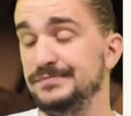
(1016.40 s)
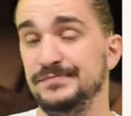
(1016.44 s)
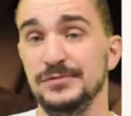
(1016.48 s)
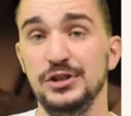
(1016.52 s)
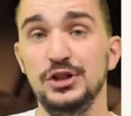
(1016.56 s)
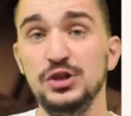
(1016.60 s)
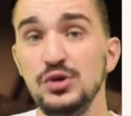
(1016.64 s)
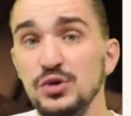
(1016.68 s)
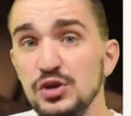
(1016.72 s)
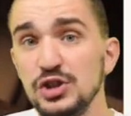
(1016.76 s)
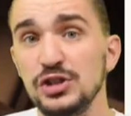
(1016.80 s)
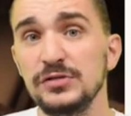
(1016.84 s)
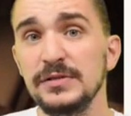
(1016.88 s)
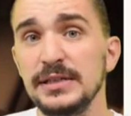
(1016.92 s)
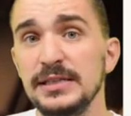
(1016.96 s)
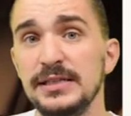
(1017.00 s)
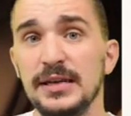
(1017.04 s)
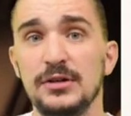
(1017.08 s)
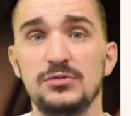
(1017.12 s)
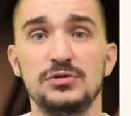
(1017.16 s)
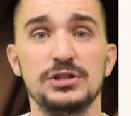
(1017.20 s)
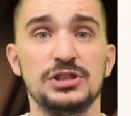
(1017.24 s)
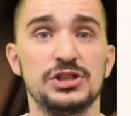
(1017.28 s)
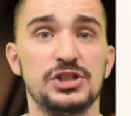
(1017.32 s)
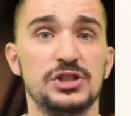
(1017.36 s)
usually
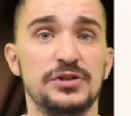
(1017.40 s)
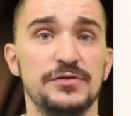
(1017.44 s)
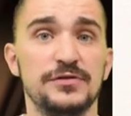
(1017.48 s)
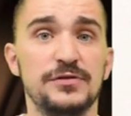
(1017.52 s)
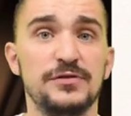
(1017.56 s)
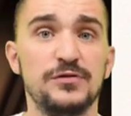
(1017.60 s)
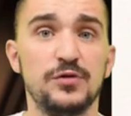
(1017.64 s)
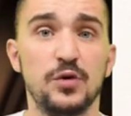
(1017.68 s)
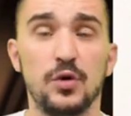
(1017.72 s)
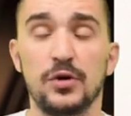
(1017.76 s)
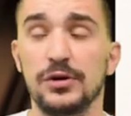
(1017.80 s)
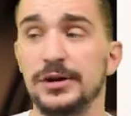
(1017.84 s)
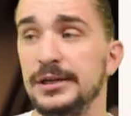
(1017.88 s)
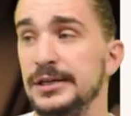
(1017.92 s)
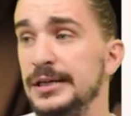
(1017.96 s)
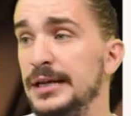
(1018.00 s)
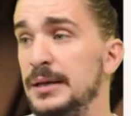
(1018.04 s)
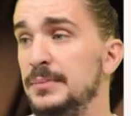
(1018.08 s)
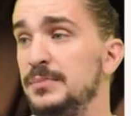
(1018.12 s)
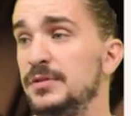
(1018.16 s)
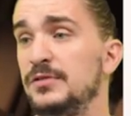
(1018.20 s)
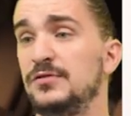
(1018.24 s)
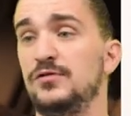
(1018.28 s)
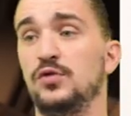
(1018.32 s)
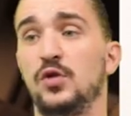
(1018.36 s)
they're reserved for
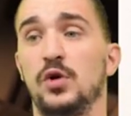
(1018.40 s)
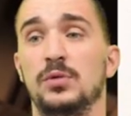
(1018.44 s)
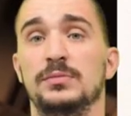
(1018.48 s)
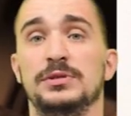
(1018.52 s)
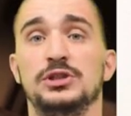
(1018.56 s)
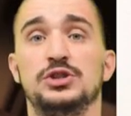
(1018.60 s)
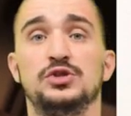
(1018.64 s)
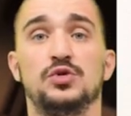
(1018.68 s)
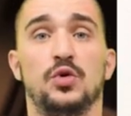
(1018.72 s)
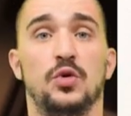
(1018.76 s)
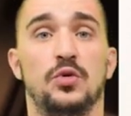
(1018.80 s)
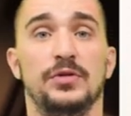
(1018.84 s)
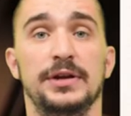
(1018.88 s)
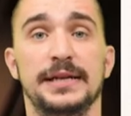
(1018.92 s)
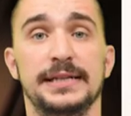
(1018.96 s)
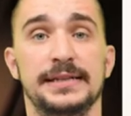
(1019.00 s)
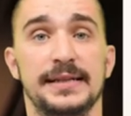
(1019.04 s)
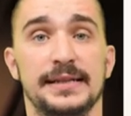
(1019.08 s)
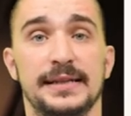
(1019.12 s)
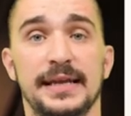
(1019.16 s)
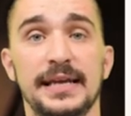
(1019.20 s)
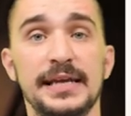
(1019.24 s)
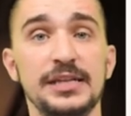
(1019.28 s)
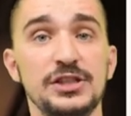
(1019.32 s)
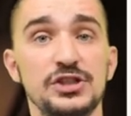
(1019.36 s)

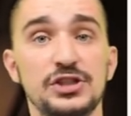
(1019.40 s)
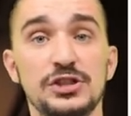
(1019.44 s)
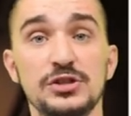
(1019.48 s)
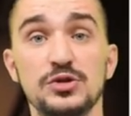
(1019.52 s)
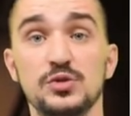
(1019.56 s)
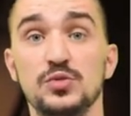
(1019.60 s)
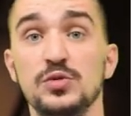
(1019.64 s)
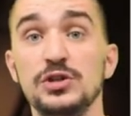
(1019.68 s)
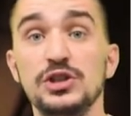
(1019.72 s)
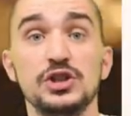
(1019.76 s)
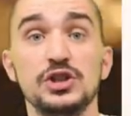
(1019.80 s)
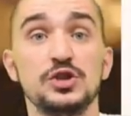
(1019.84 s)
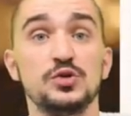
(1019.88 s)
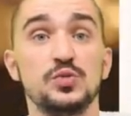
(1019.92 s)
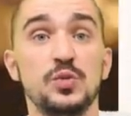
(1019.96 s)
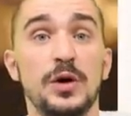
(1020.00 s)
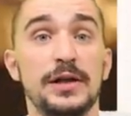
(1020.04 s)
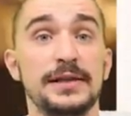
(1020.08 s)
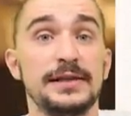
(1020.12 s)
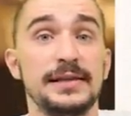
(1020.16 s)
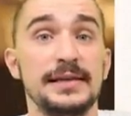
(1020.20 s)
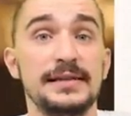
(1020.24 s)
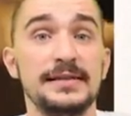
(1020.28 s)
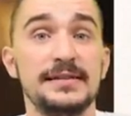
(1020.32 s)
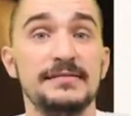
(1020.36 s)
performance-oriented engines, is
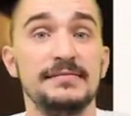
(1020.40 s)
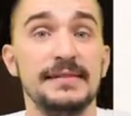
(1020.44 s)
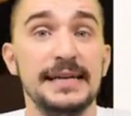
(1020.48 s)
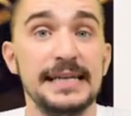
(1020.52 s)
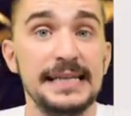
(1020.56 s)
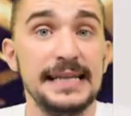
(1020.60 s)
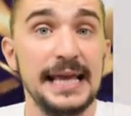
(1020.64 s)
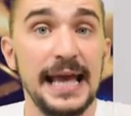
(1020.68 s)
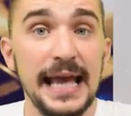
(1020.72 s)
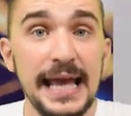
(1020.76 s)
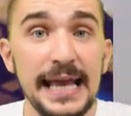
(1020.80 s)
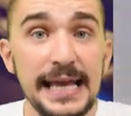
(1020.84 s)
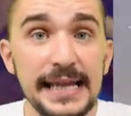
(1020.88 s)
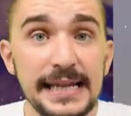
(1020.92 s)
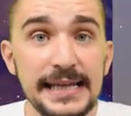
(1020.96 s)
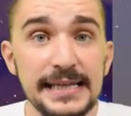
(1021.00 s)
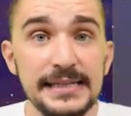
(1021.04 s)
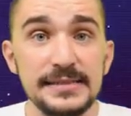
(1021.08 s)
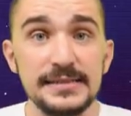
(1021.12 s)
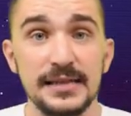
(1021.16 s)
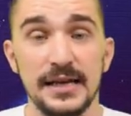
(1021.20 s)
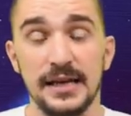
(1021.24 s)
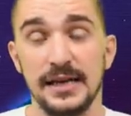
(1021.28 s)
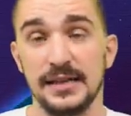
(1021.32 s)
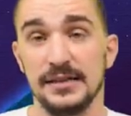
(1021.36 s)
what in the late
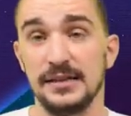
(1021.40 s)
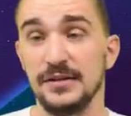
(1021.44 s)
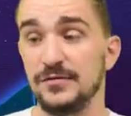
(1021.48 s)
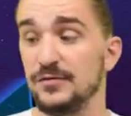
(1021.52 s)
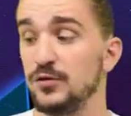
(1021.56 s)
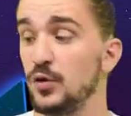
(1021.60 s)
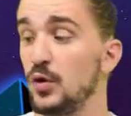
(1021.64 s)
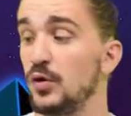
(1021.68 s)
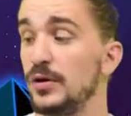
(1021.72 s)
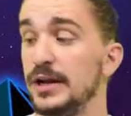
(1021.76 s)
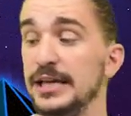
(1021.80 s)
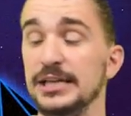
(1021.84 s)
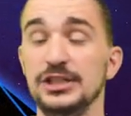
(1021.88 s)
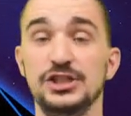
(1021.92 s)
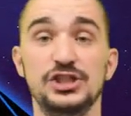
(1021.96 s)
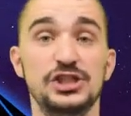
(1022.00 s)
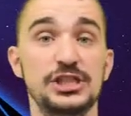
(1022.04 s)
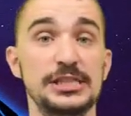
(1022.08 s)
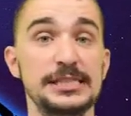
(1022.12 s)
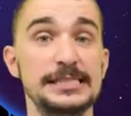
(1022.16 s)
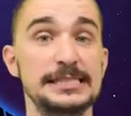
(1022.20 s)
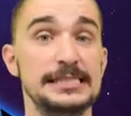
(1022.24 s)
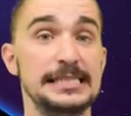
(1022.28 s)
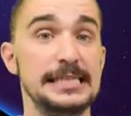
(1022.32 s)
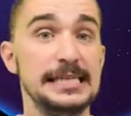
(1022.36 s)
80s the
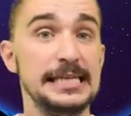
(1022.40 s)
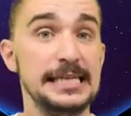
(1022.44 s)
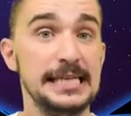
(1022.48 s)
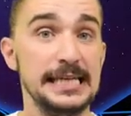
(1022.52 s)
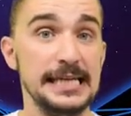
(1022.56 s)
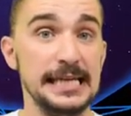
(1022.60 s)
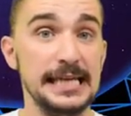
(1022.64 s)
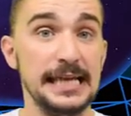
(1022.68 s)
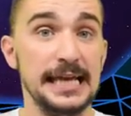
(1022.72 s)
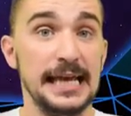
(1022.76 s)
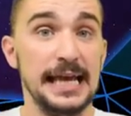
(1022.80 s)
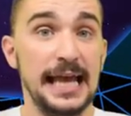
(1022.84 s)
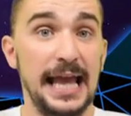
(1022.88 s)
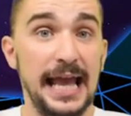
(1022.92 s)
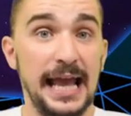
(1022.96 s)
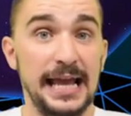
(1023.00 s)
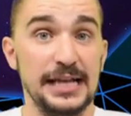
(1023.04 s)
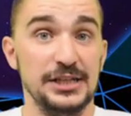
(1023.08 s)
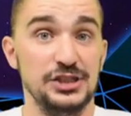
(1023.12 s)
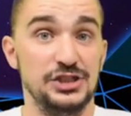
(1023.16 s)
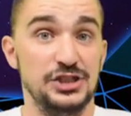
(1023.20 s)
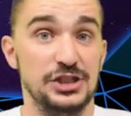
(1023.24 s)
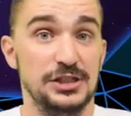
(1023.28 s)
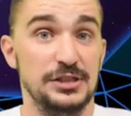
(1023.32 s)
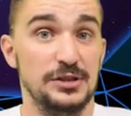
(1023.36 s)
4AGZE
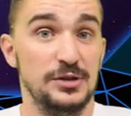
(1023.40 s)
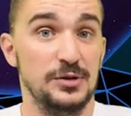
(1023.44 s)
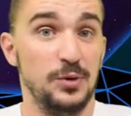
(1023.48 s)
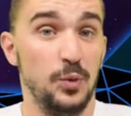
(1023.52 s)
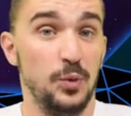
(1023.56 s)
engine